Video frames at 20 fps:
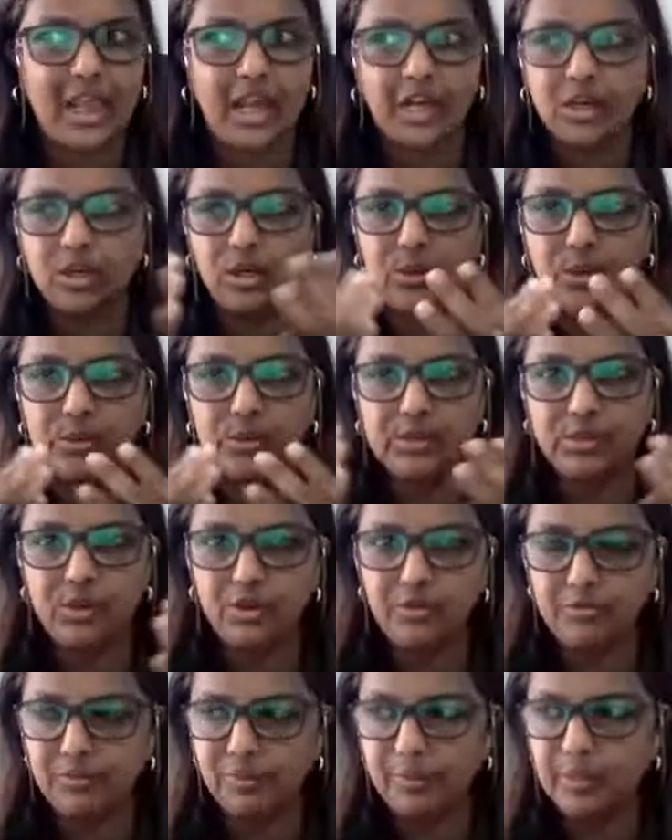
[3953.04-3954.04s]
closed
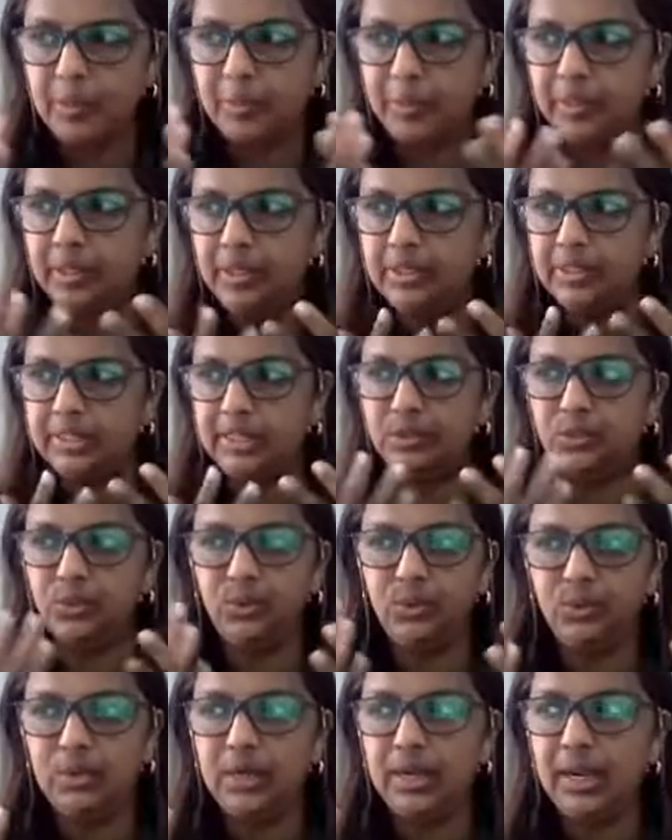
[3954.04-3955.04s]
off people. They
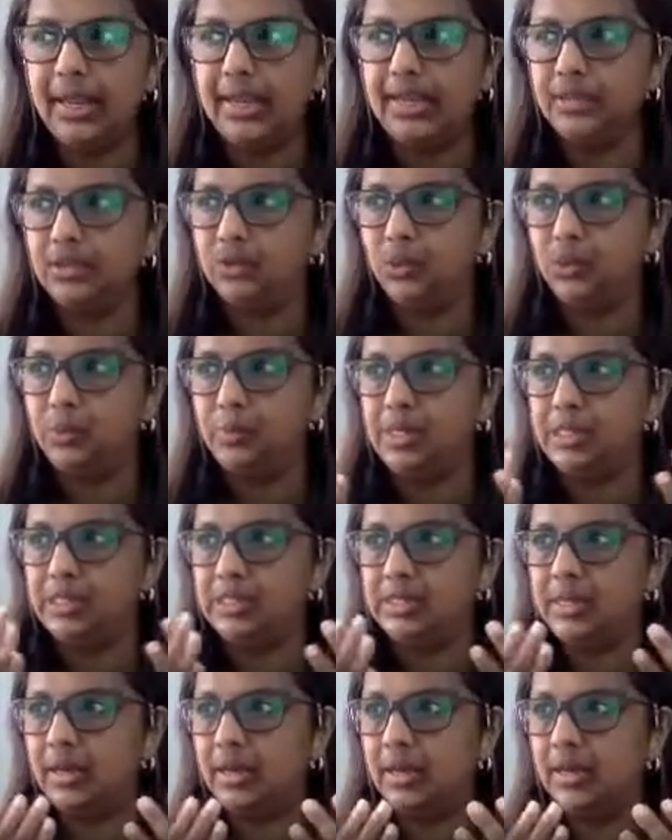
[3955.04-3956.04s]
don't like to
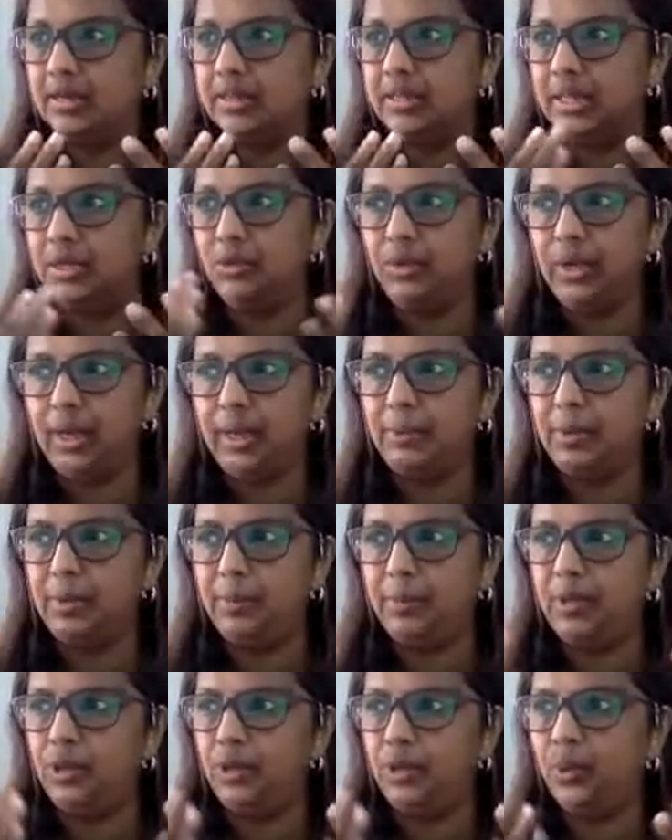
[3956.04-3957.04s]
they don't like
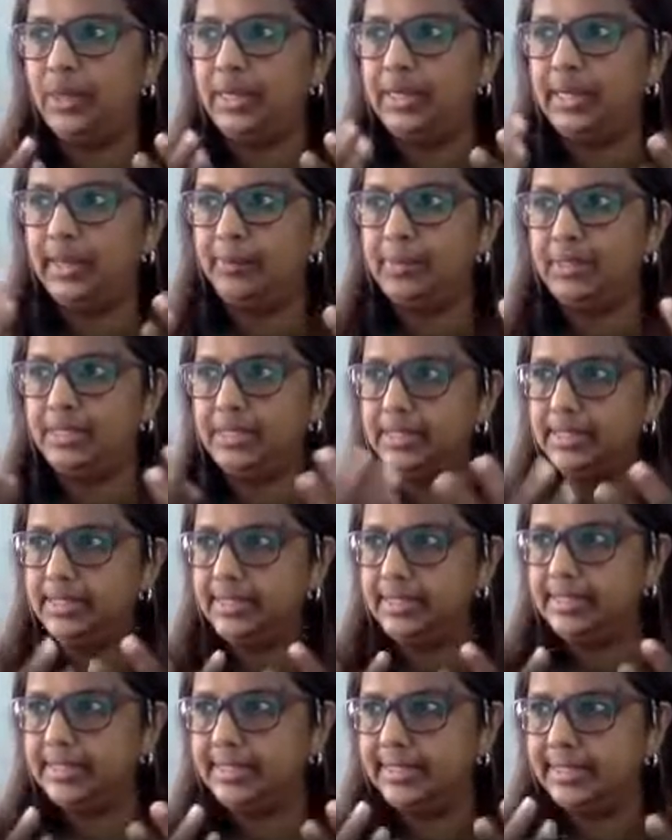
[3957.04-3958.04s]
people knowing their
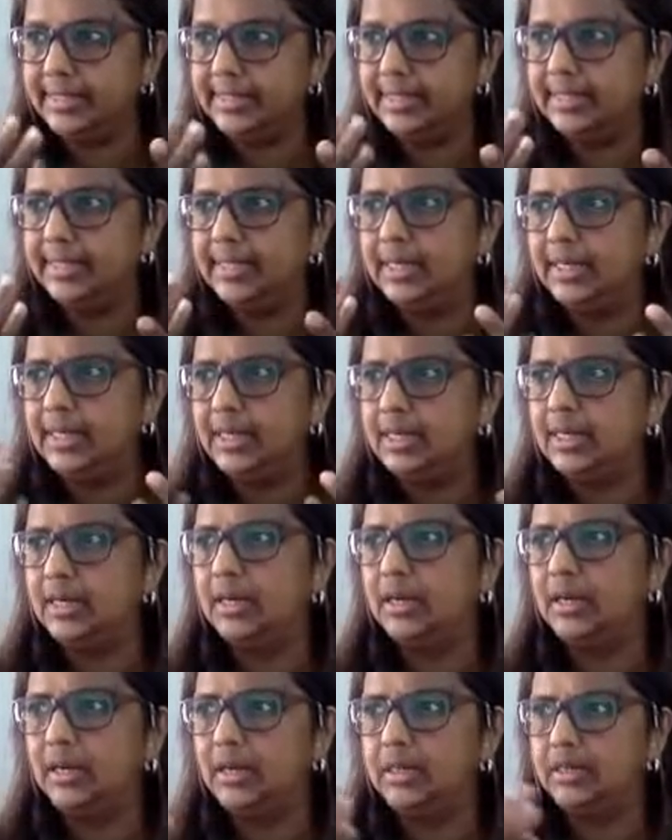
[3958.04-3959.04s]
business,
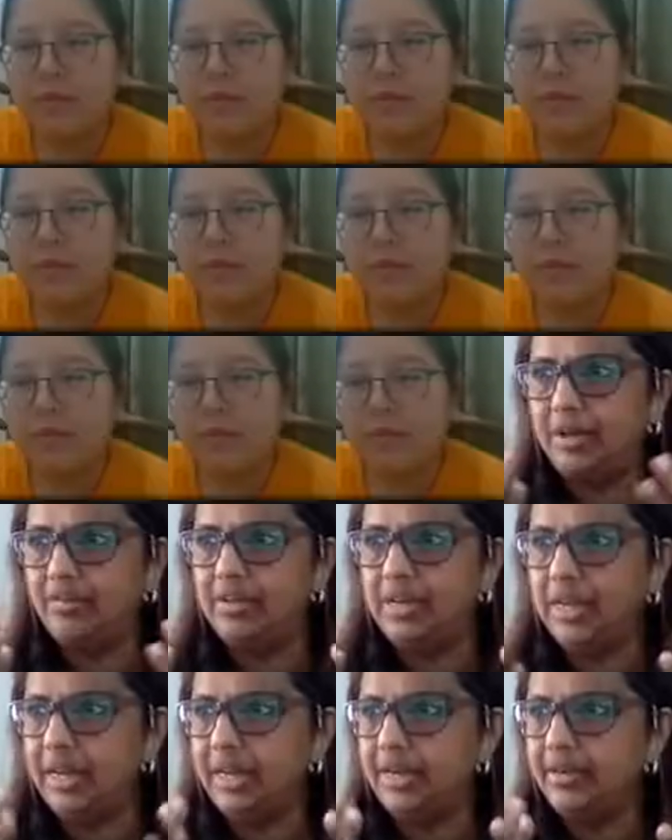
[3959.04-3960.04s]
their
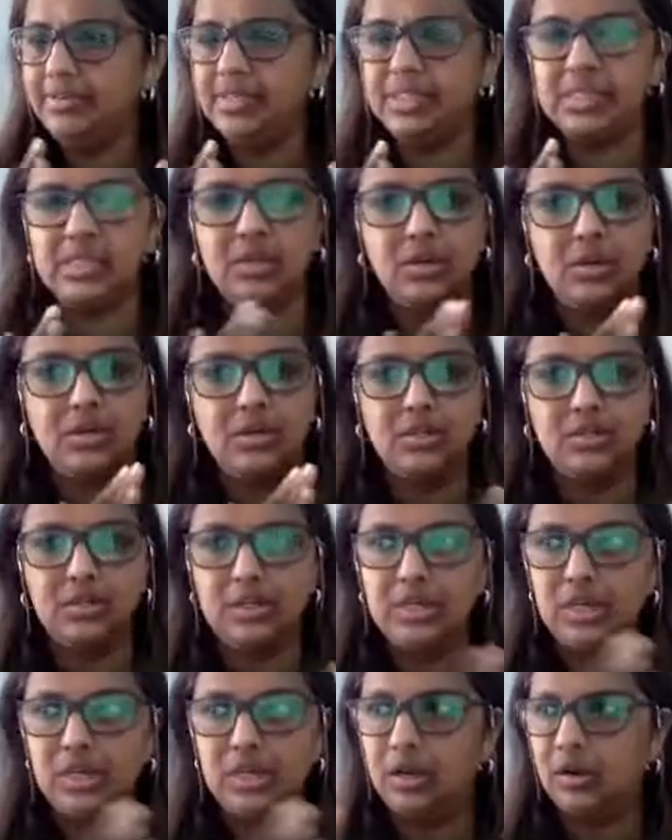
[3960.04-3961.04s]
private lives,
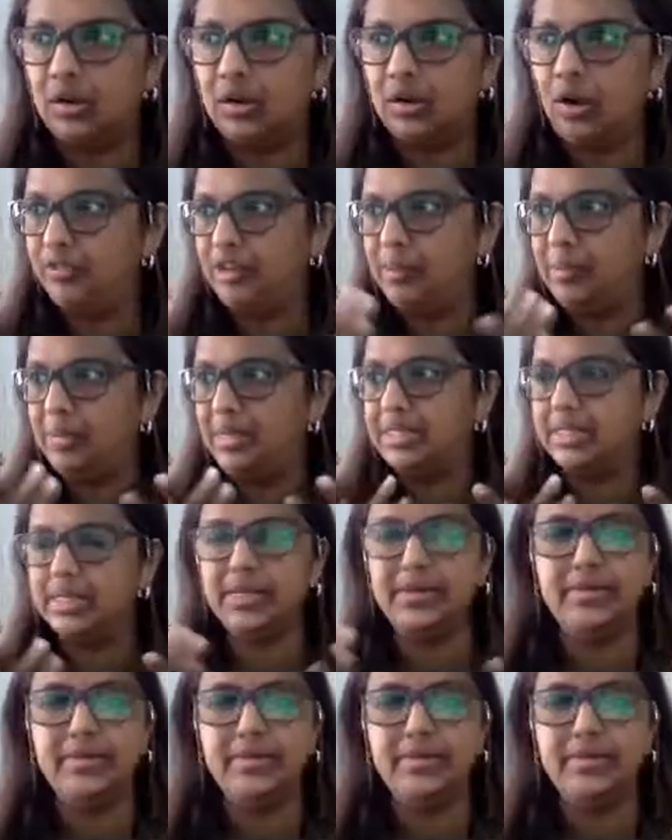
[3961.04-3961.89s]
off limits.